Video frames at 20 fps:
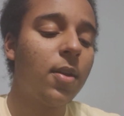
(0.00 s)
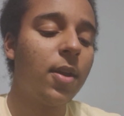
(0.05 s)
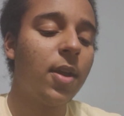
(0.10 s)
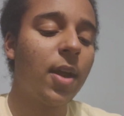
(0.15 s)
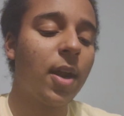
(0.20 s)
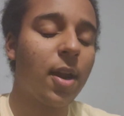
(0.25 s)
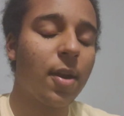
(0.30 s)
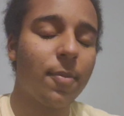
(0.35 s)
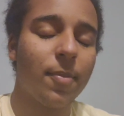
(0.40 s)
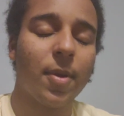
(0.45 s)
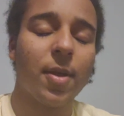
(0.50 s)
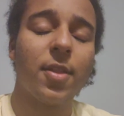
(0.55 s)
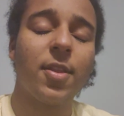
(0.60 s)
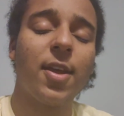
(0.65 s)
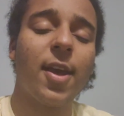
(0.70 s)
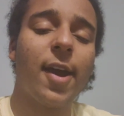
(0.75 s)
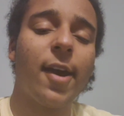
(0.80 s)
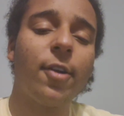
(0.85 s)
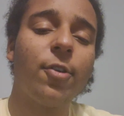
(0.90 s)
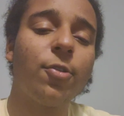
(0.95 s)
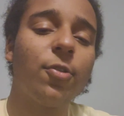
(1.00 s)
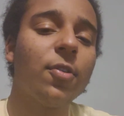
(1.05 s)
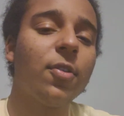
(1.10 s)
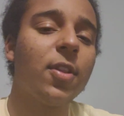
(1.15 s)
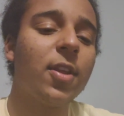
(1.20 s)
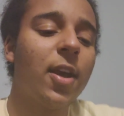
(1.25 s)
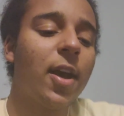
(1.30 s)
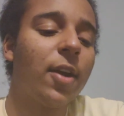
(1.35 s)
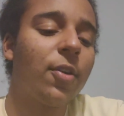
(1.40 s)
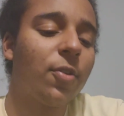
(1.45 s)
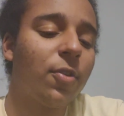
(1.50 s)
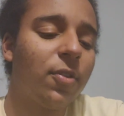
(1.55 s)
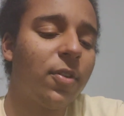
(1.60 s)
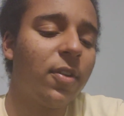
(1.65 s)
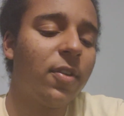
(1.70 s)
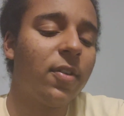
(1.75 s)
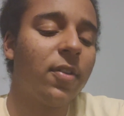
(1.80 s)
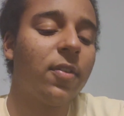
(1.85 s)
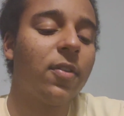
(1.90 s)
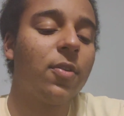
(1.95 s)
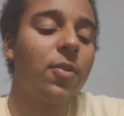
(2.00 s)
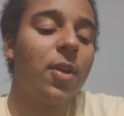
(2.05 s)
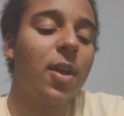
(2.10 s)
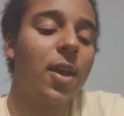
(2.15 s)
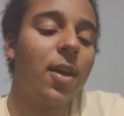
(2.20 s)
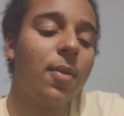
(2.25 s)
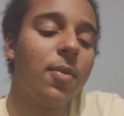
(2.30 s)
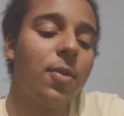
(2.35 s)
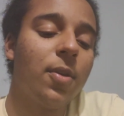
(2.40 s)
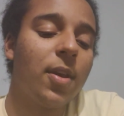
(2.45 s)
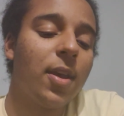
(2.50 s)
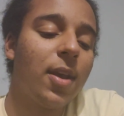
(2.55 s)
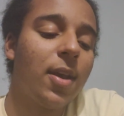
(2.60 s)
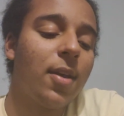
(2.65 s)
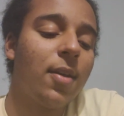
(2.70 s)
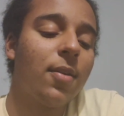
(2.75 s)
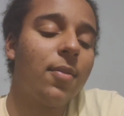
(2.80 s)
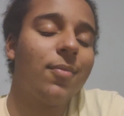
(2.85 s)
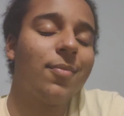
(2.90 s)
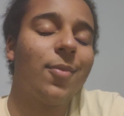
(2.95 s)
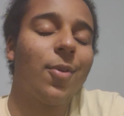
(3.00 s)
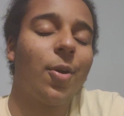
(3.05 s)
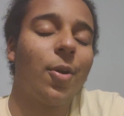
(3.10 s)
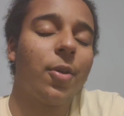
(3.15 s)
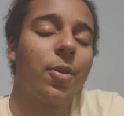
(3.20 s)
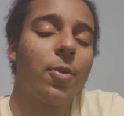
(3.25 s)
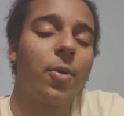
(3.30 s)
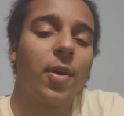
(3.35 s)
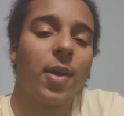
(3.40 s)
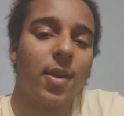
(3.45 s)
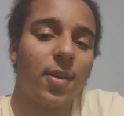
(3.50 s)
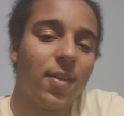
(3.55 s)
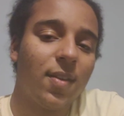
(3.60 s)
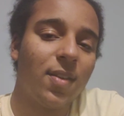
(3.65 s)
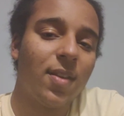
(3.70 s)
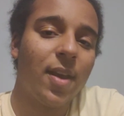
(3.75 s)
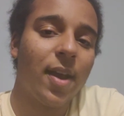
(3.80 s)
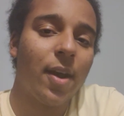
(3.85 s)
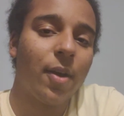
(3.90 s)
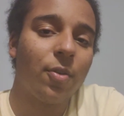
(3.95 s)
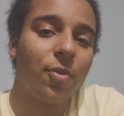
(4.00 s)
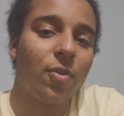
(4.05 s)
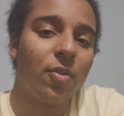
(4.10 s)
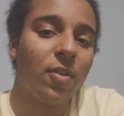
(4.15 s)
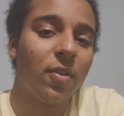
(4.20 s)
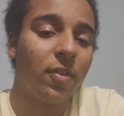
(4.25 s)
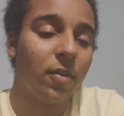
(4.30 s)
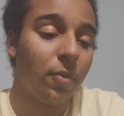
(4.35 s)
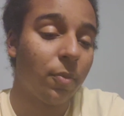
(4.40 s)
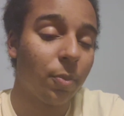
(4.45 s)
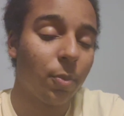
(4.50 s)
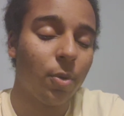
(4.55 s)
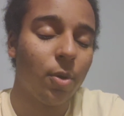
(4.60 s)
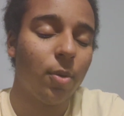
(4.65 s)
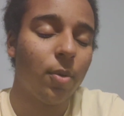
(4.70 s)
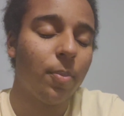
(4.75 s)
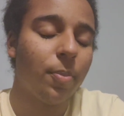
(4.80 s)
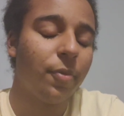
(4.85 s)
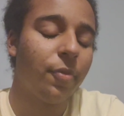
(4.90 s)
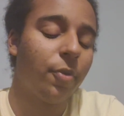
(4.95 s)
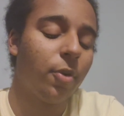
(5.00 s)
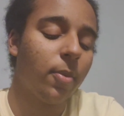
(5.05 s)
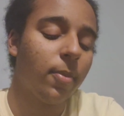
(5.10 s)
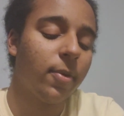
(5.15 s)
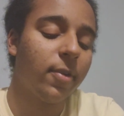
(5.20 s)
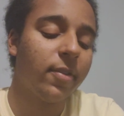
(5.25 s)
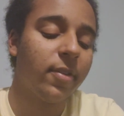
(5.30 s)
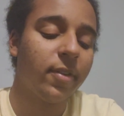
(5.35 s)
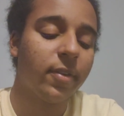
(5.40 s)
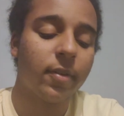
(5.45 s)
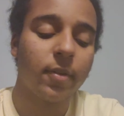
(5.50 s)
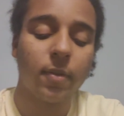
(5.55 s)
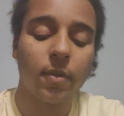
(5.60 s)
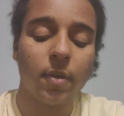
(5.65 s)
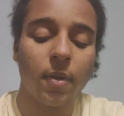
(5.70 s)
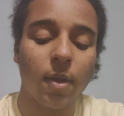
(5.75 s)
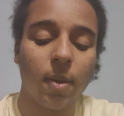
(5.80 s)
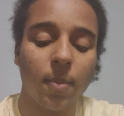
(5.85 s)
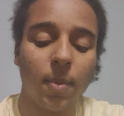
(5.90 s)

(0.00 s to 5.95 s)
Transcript: you gotta admit the actresses, you can't argue against the actresses' role and performances.